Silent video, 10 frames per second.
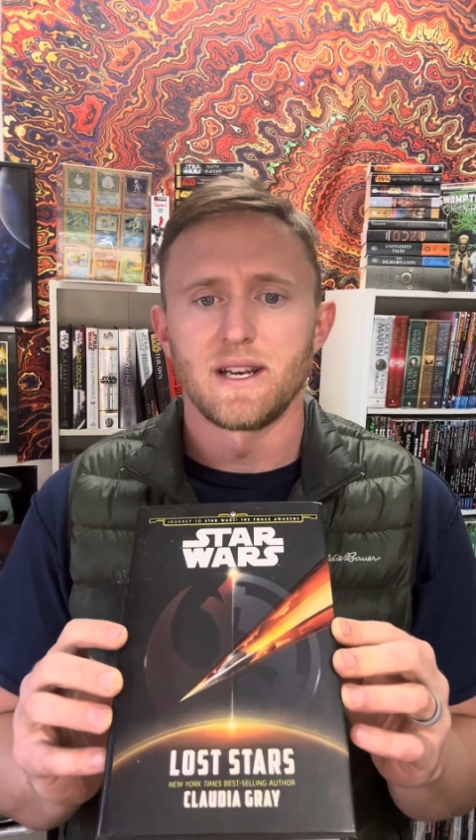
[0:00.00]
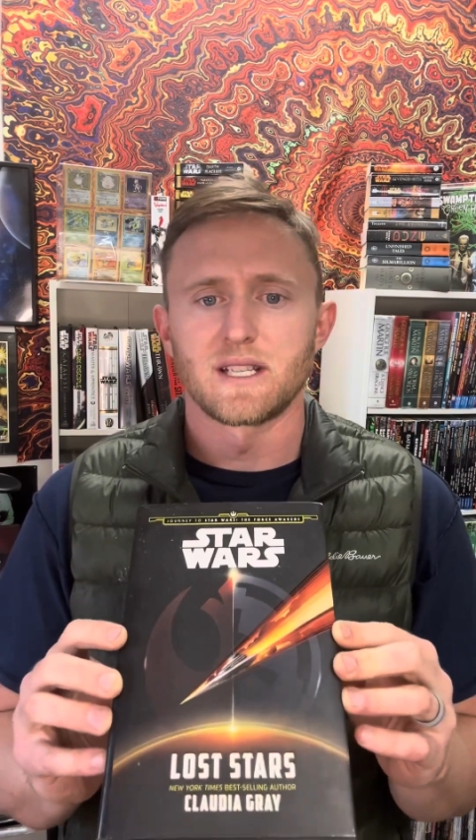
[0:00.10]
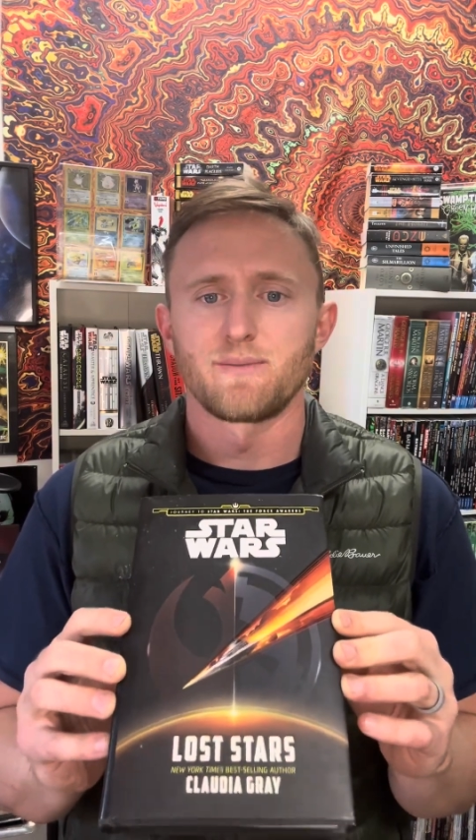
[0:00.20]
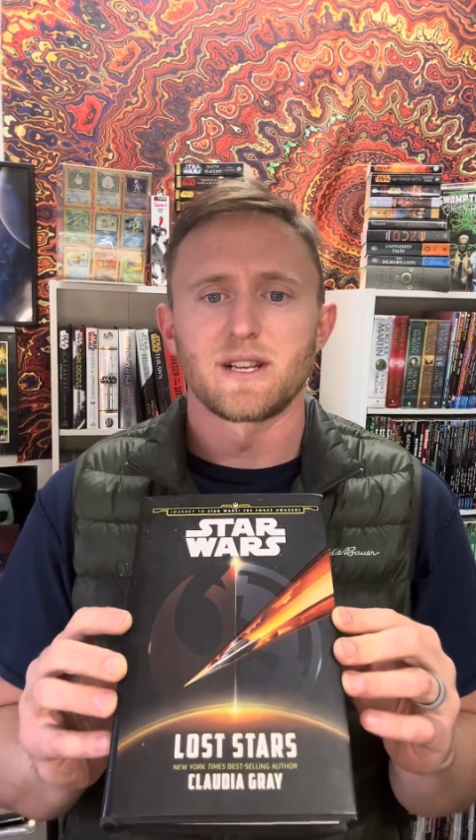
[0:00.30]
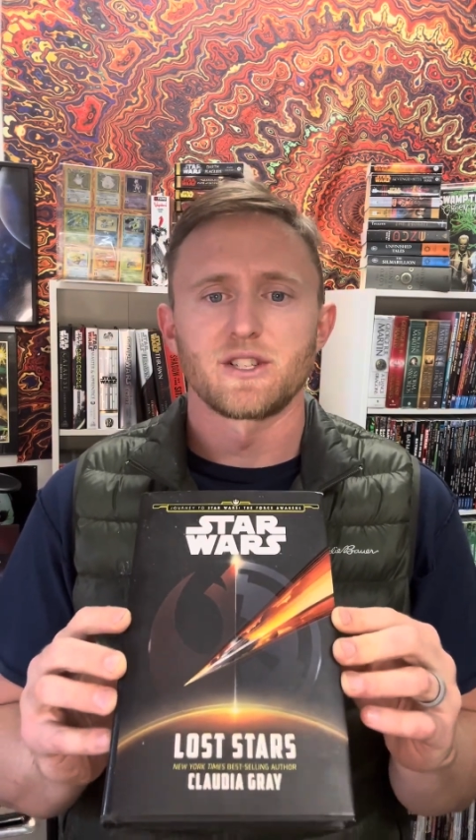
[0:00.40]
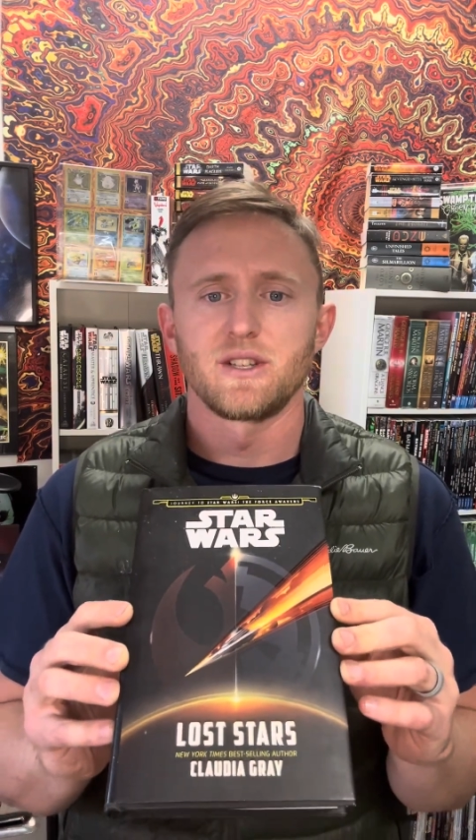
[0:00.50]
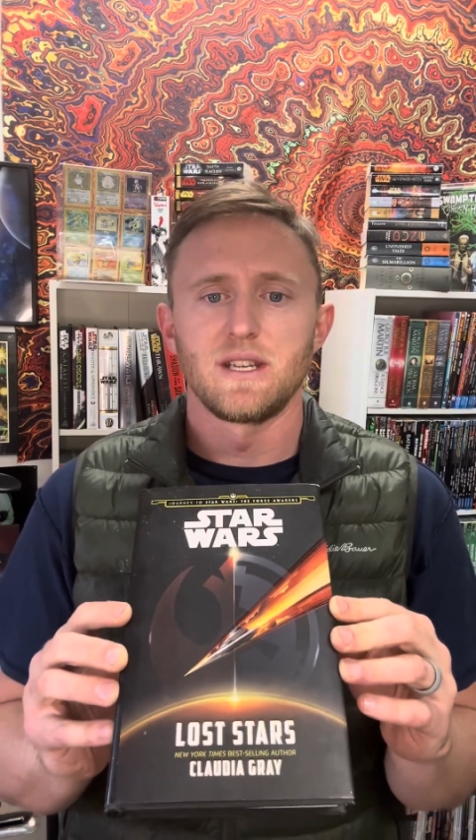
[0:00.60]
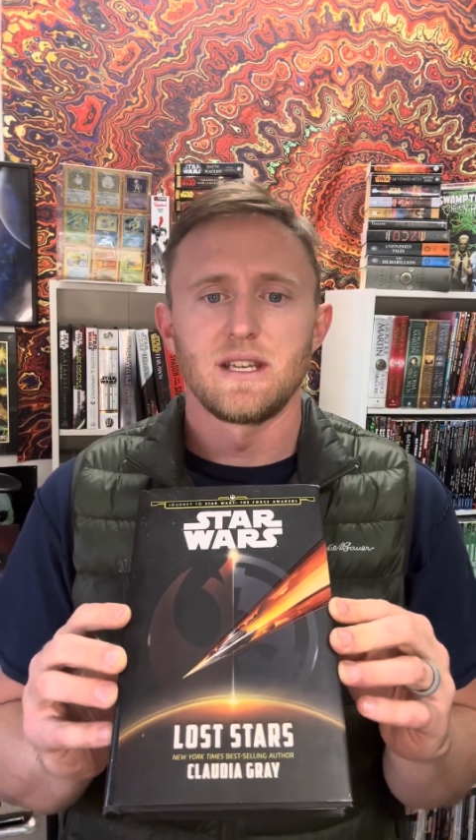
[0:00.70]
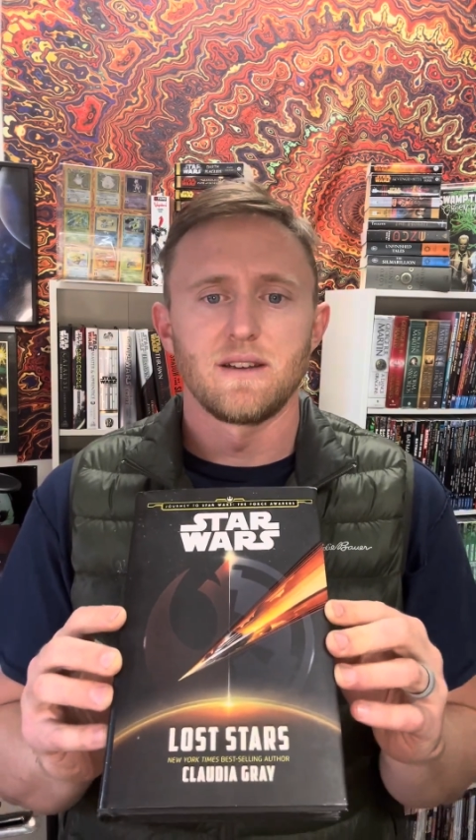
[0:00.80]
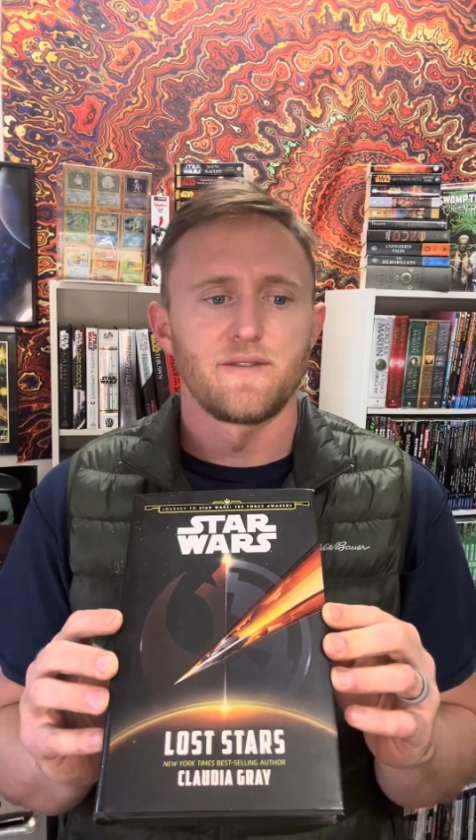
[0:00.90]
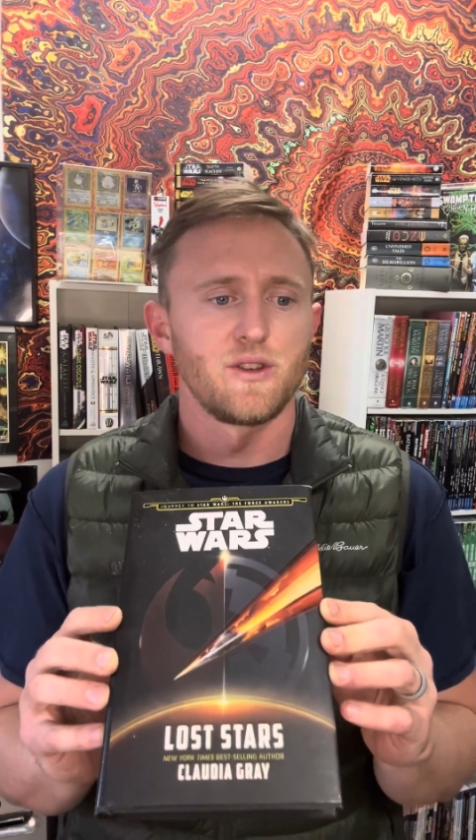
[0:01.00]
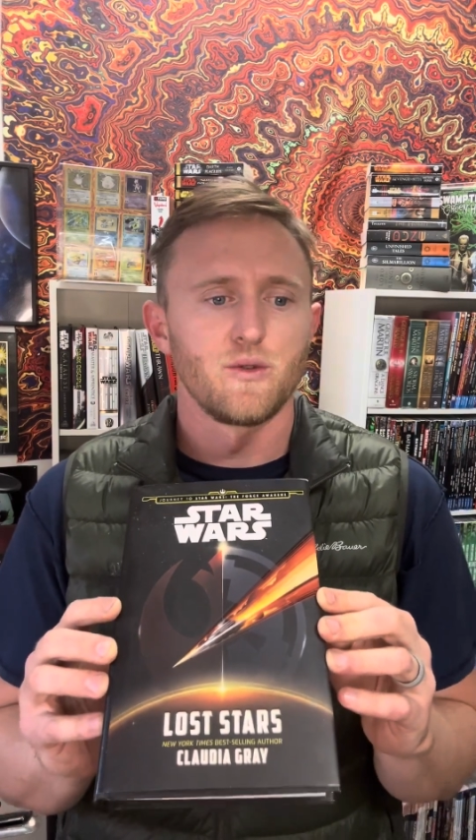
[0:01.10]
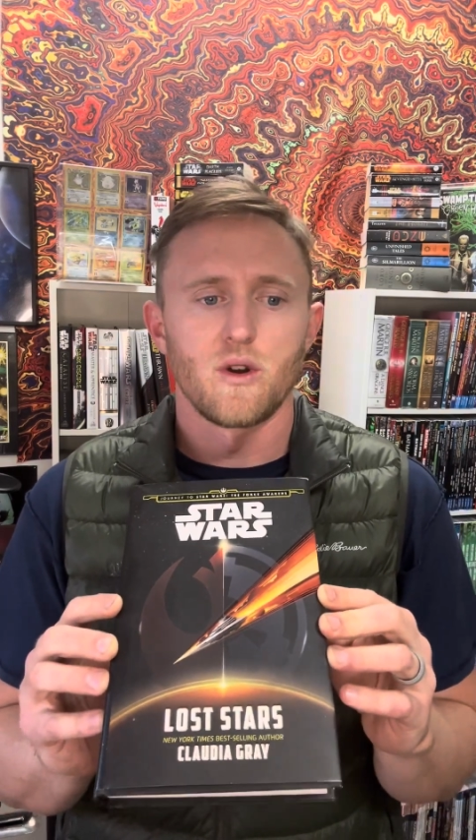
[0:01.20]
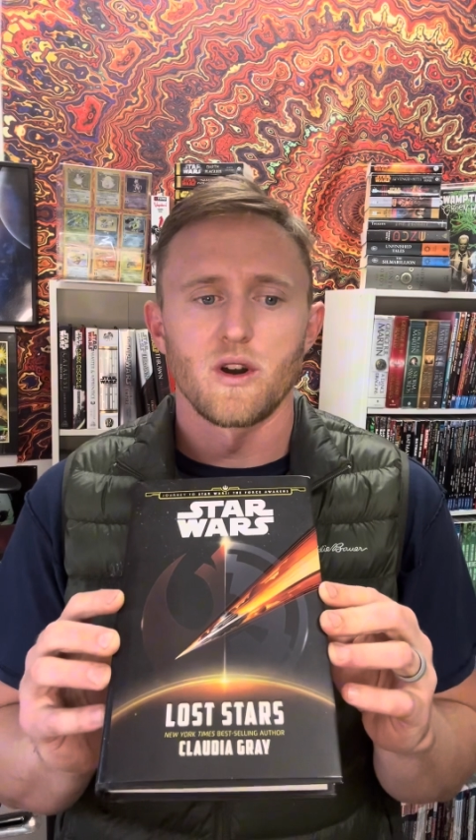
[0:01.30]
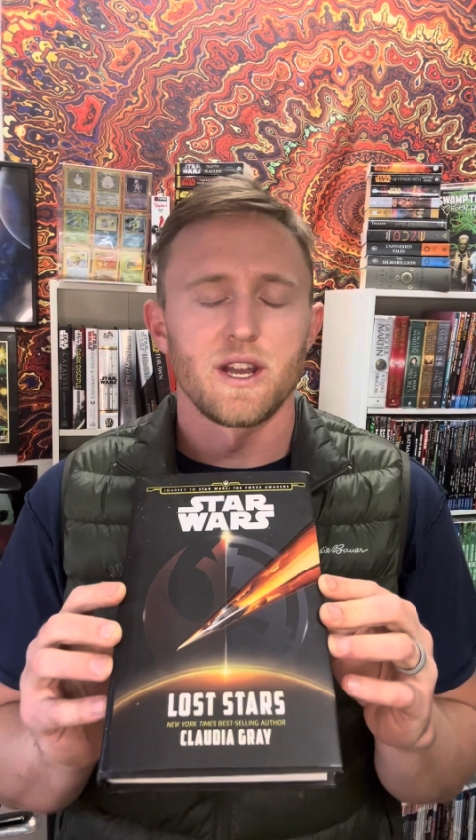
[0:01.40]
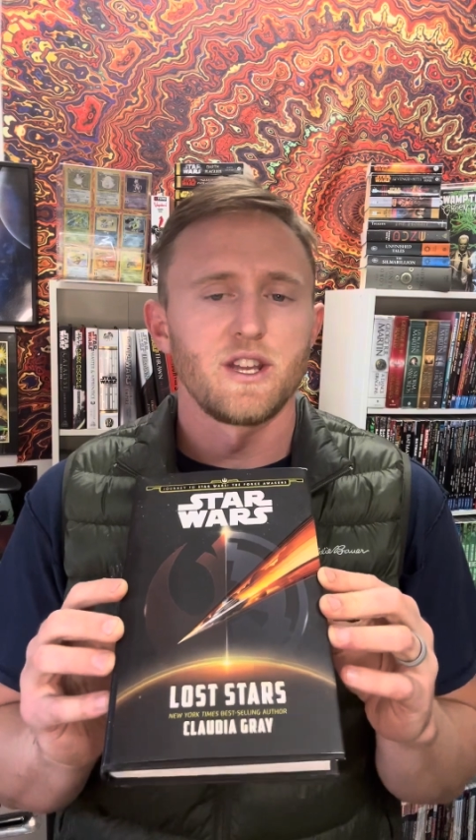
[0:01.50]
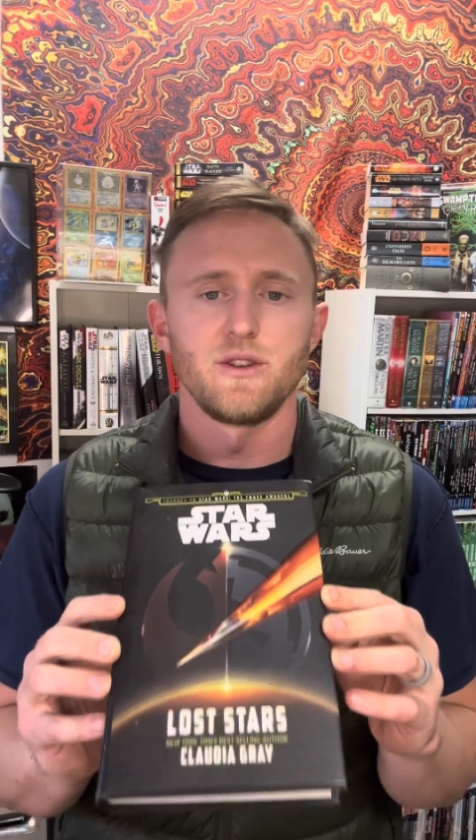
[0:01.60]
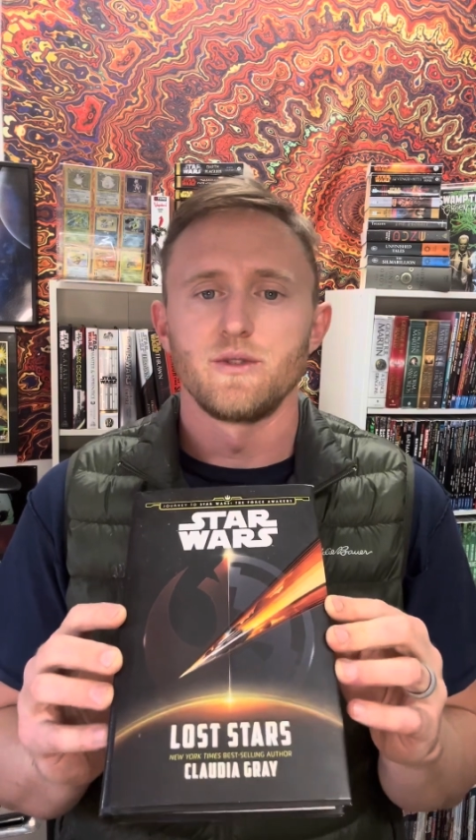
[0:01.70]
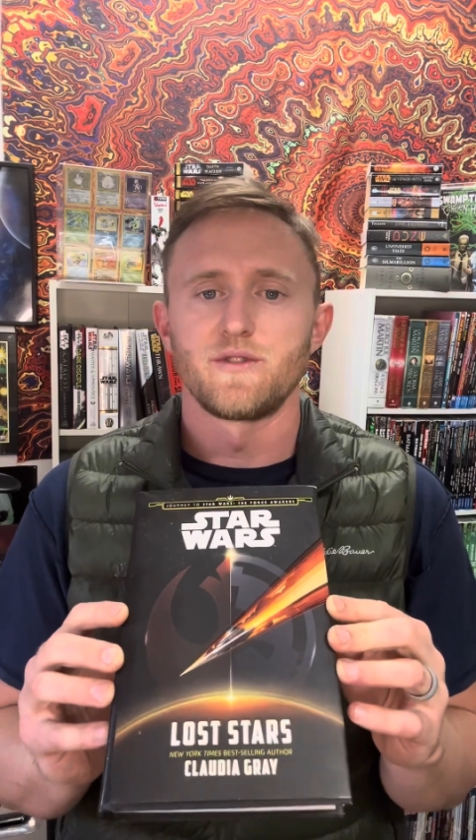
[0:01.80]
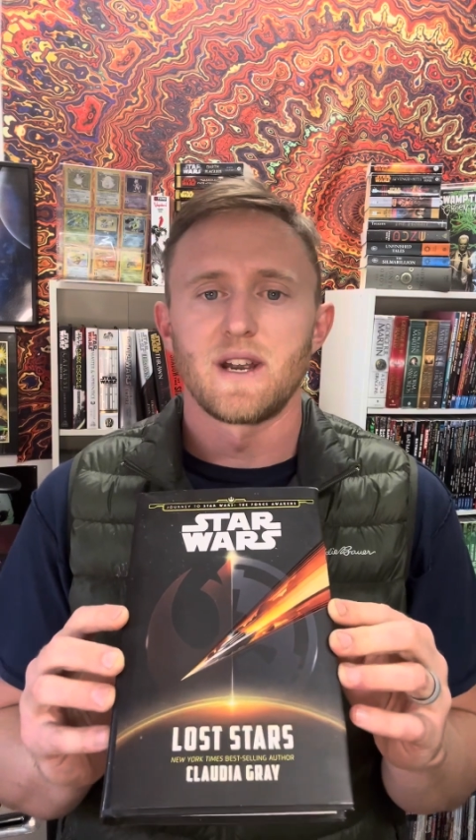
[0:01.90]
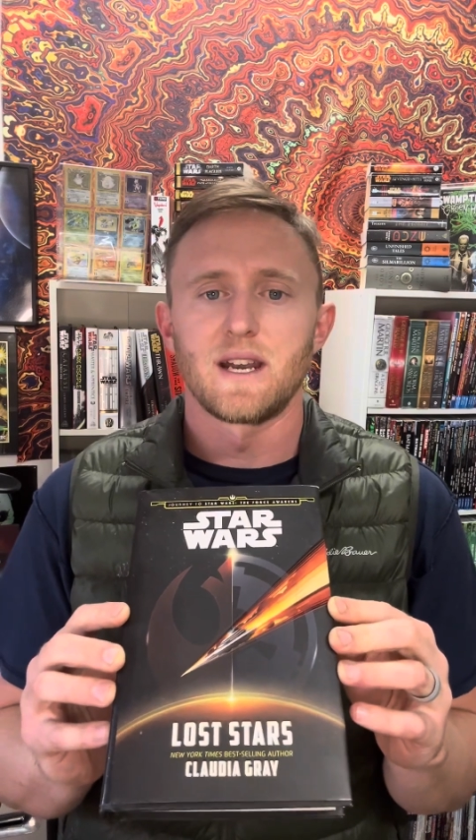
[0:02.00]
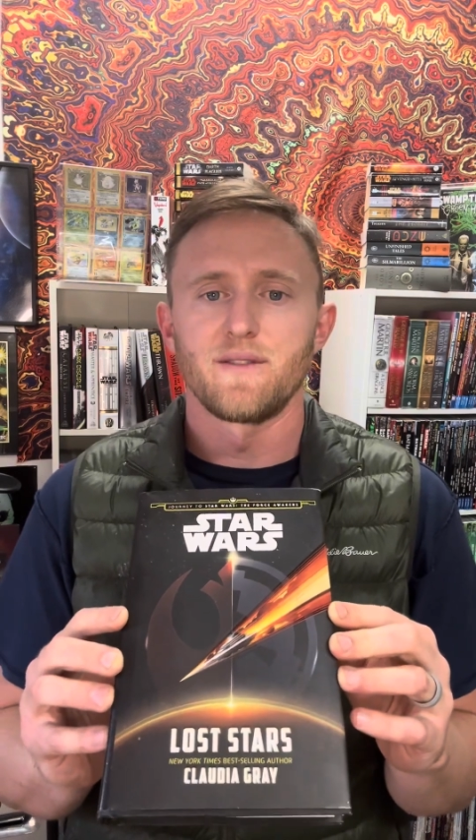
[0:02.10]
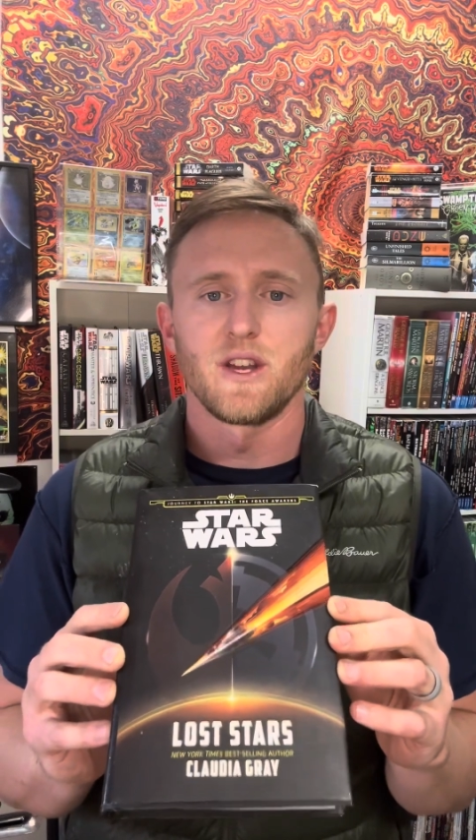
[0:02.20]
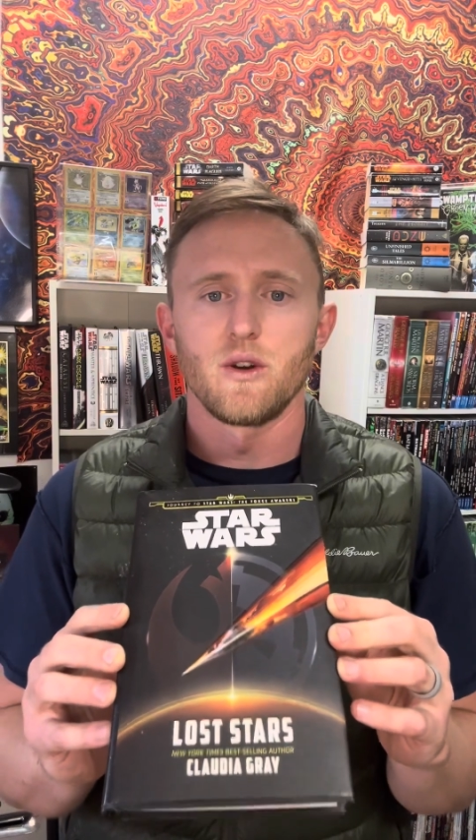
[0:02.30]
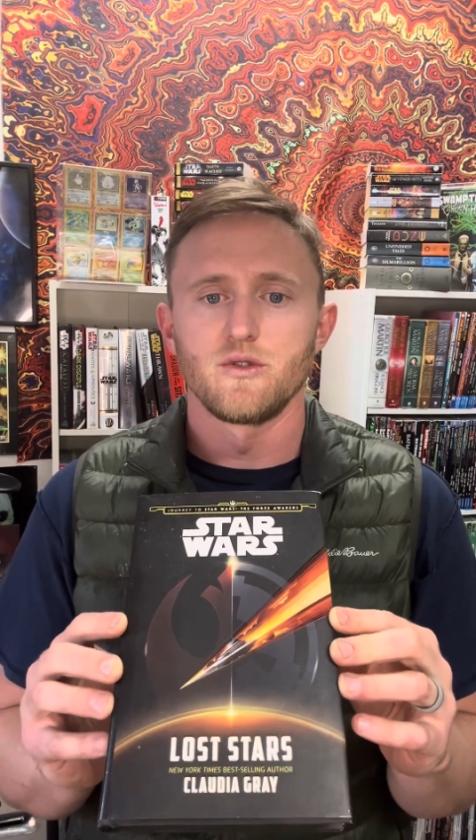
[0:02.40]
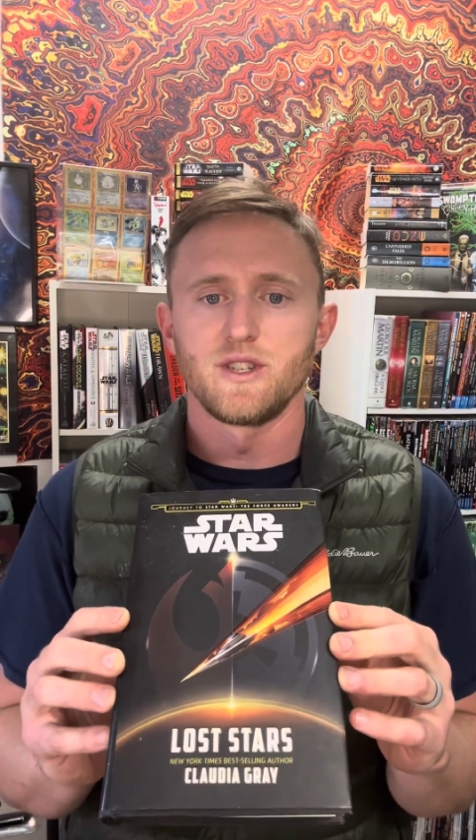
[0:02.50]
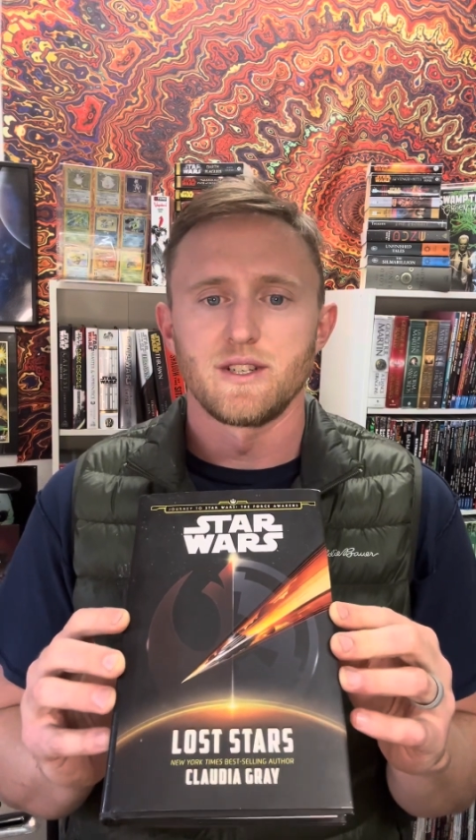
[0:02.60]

especially if you are a huge fan of the OG